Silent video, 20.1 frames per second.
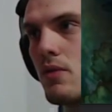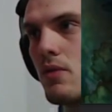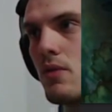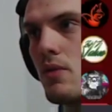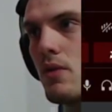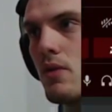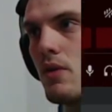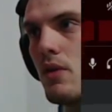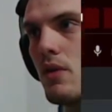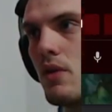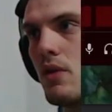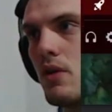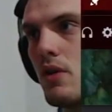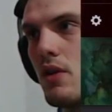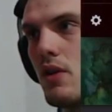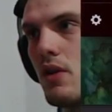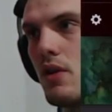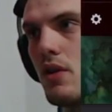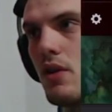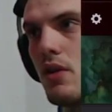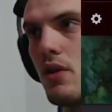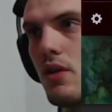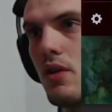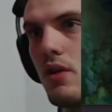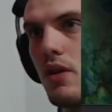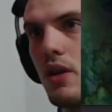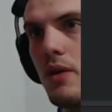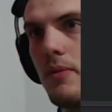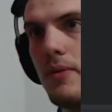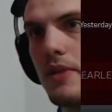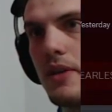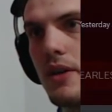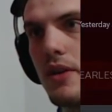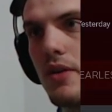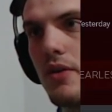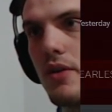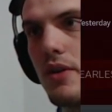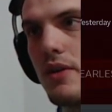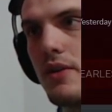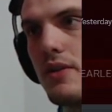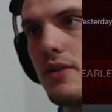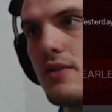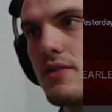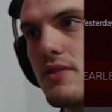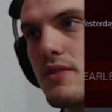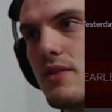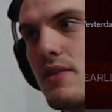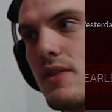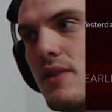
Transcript: At least for movement. Let me take a look at this.